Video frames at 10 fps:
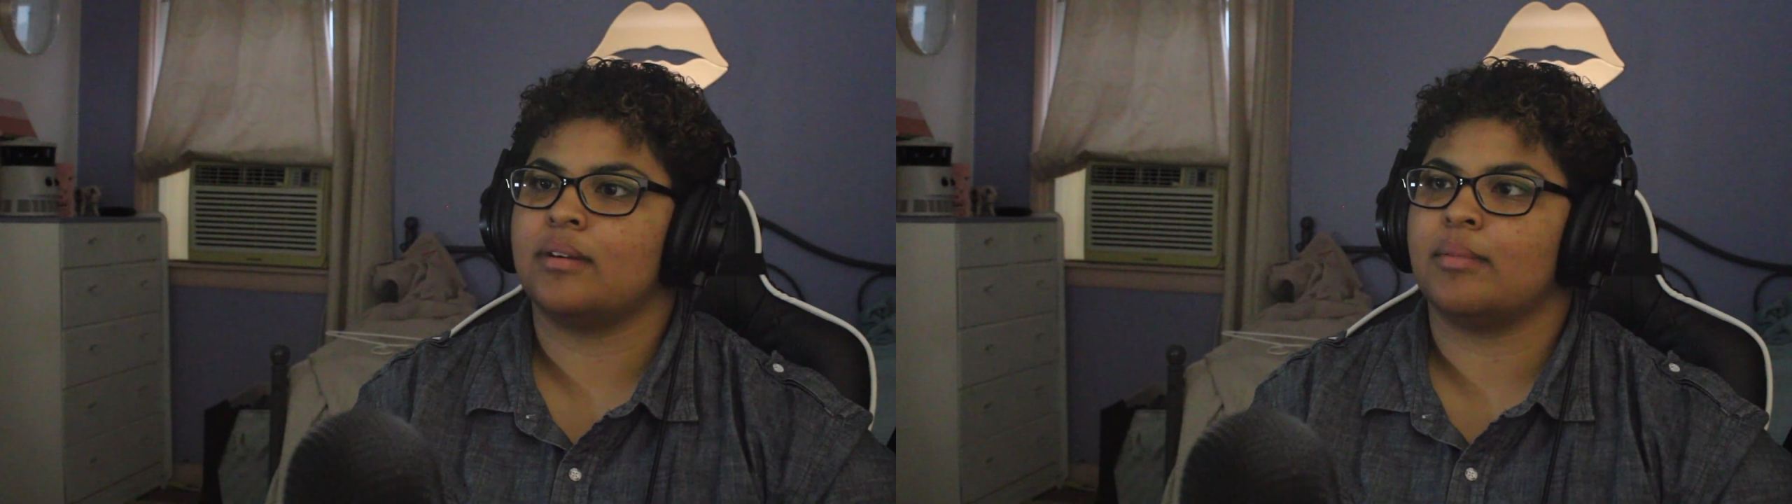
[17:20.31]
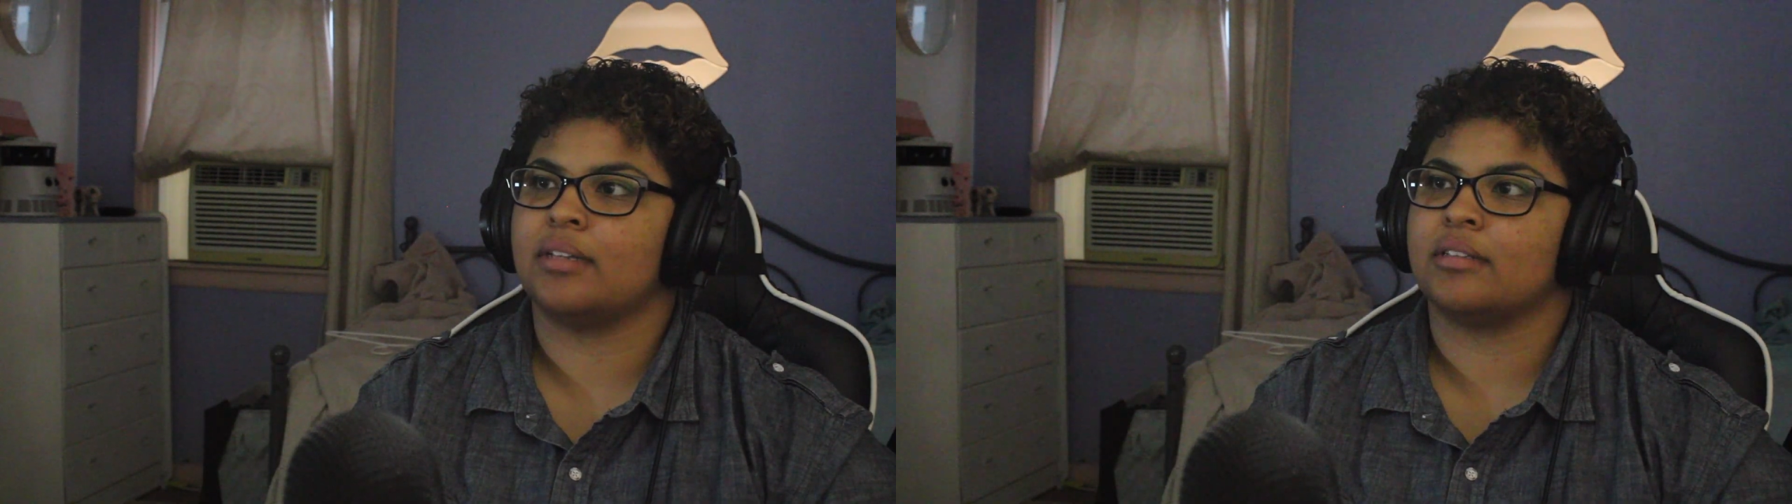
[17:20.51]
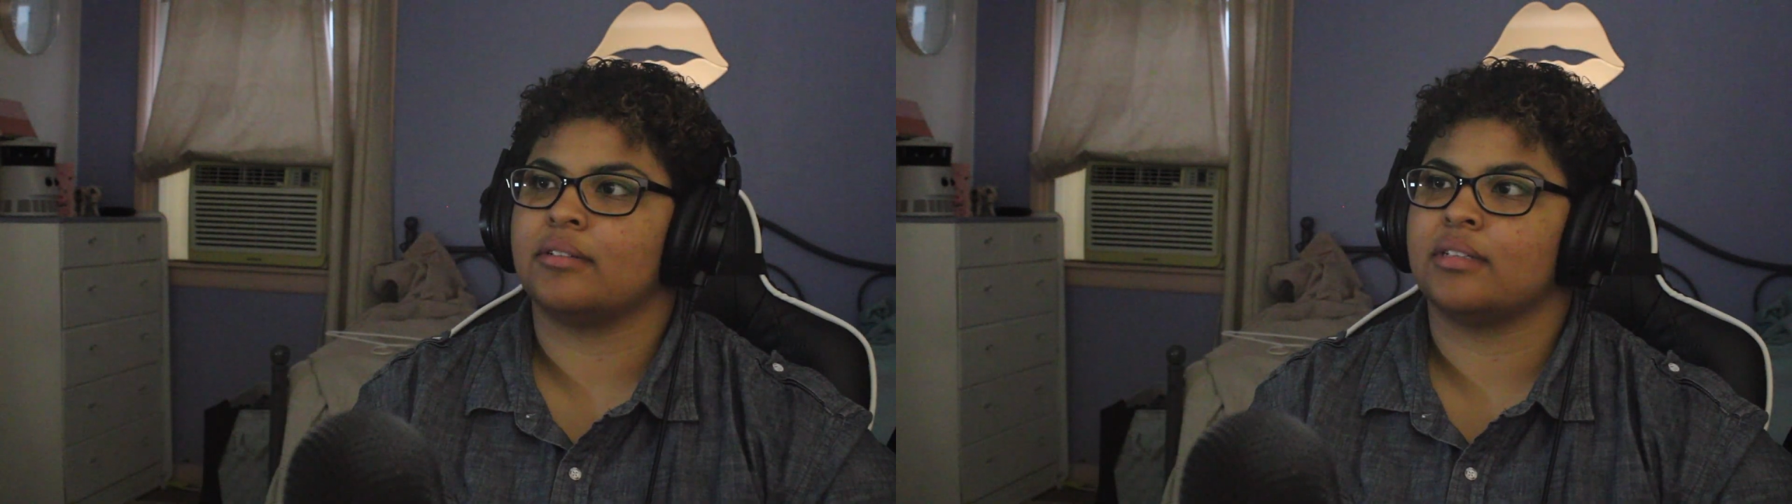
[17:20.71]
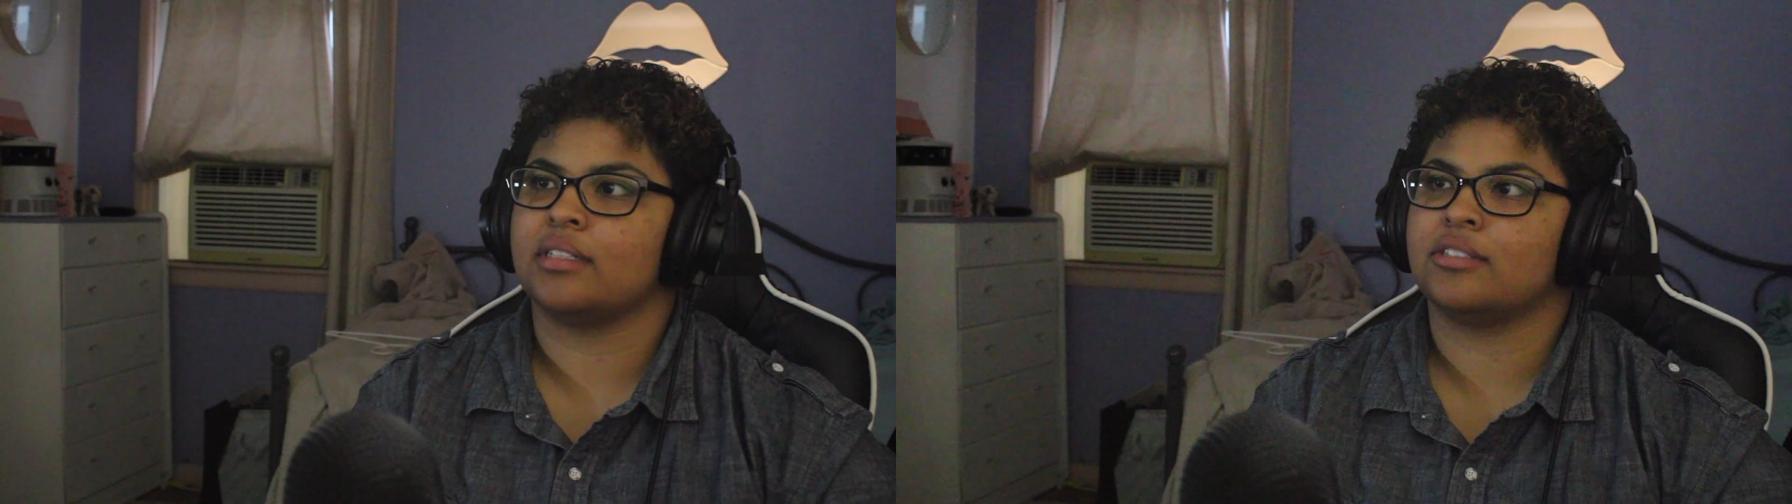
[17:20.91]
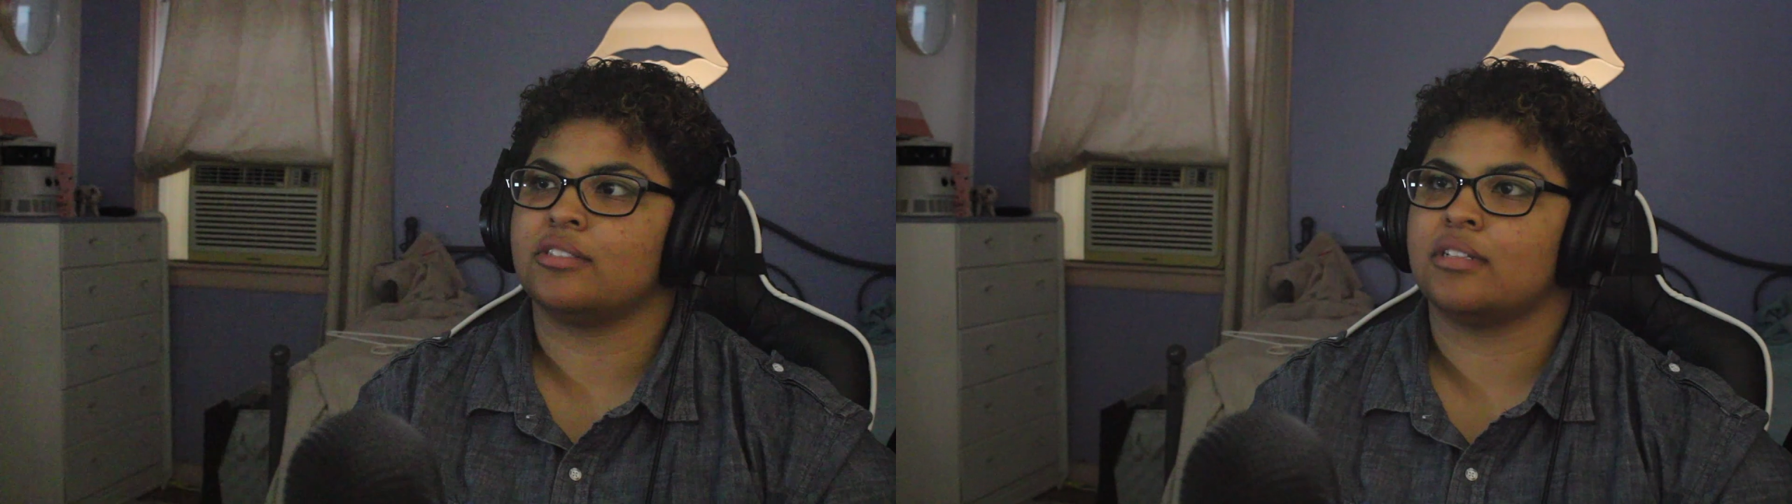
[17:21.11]
about their
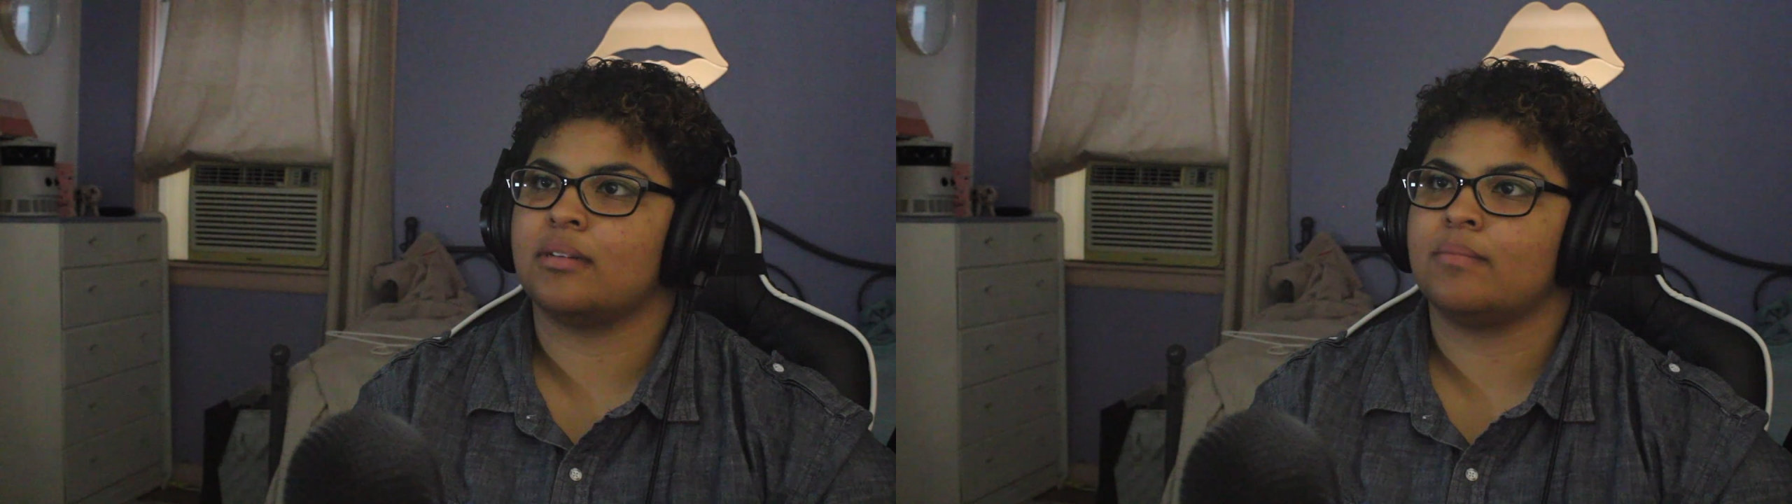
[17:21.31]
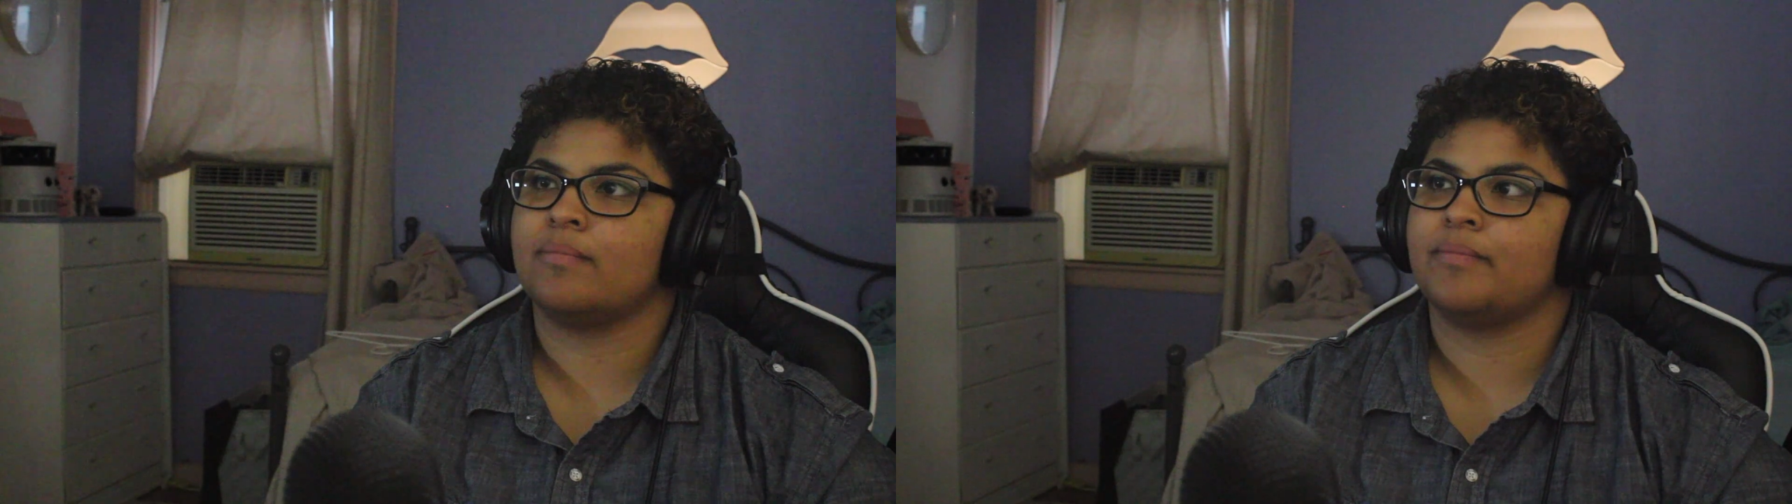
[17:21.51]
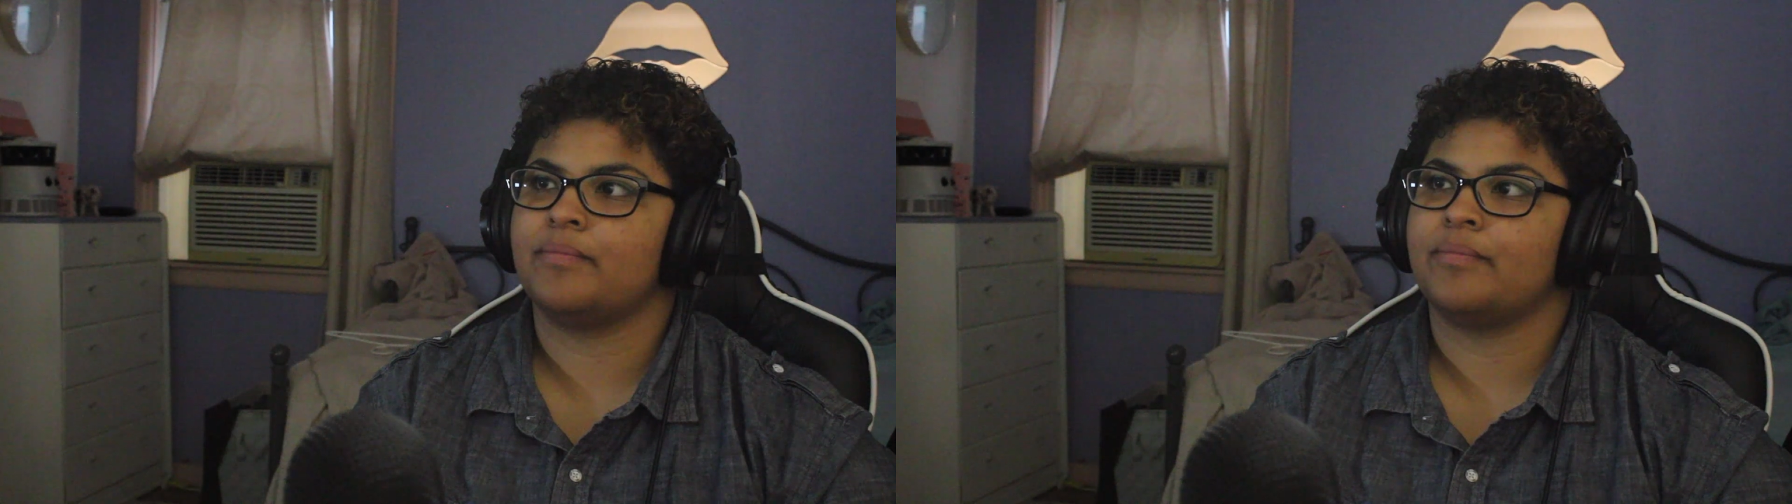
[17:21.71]
relationship?